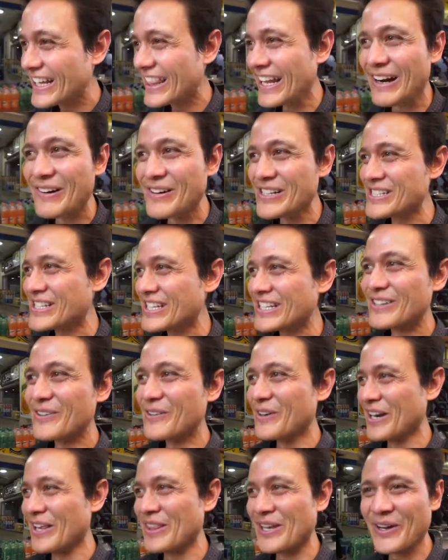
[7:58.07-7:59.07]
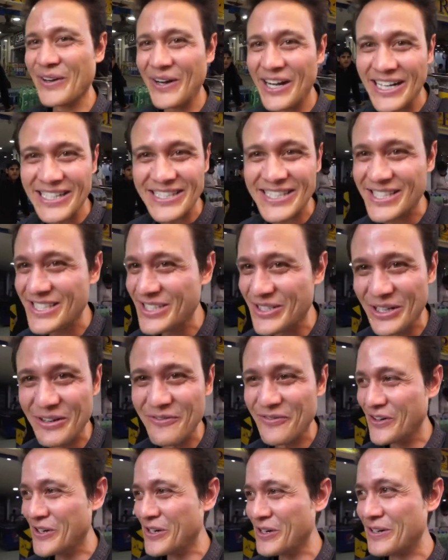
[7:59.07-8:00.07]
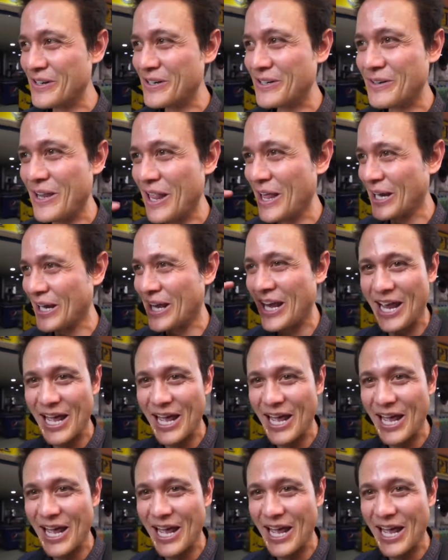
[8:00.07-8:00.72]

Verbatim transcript: That was one of the greatest street food, like